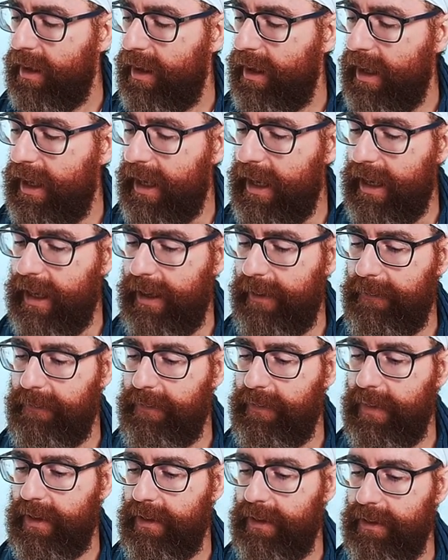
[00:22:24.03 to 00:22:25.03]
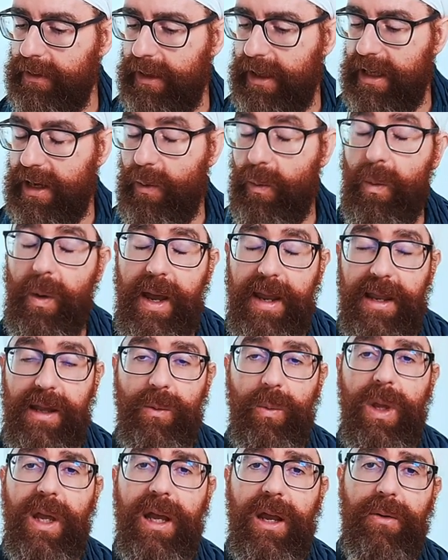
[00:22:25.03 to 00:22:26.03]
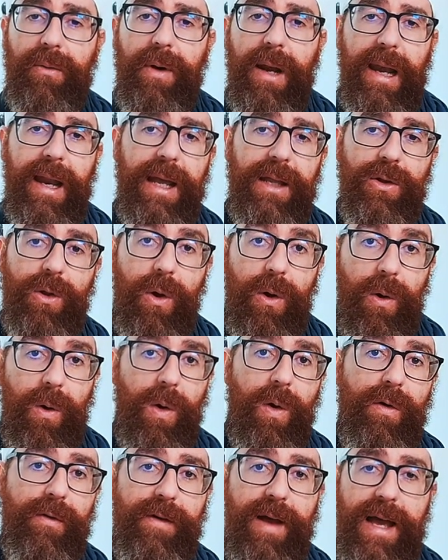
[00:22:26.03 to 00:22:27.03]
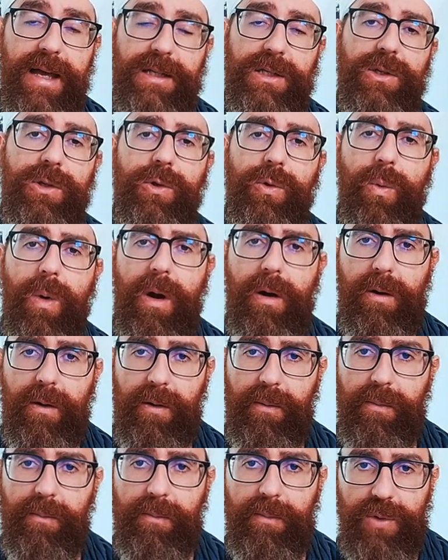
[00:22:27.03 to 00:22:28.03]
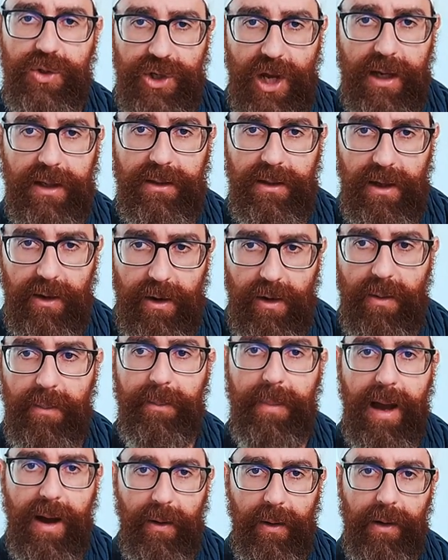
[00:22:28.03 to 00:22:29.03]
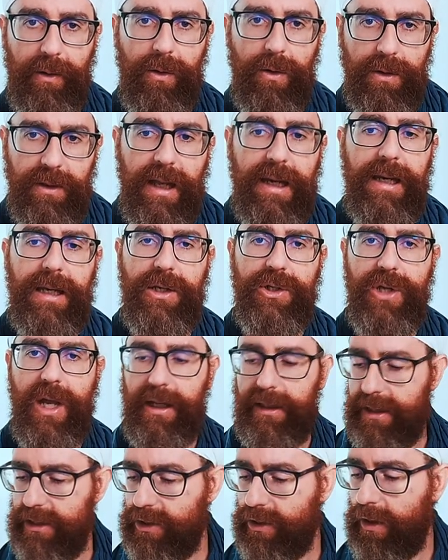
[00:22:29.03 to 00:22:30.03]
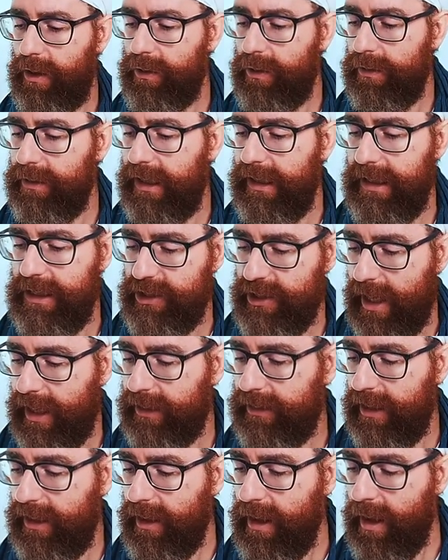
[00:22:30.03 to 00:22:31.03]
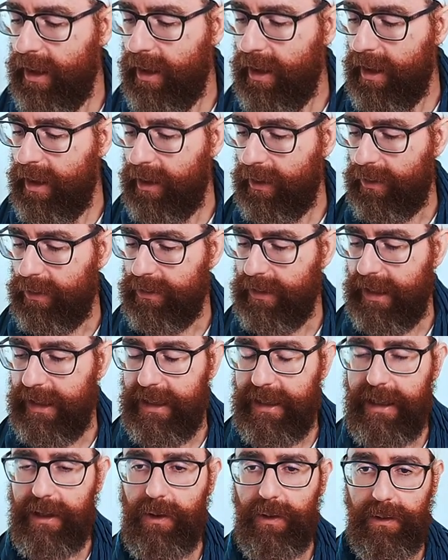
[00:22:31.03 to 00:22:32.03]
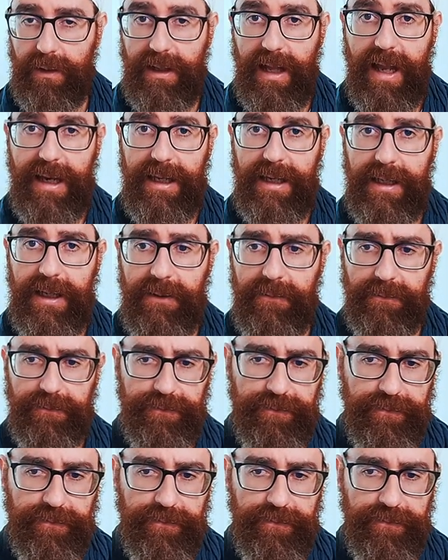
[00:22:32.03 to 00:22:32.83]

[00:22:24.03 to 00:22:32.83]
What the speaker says: in a way that we can relate all of us to our own Shakti, our own power. Kundalini Shakti. It's called Kundalini Shakti. Kundalini.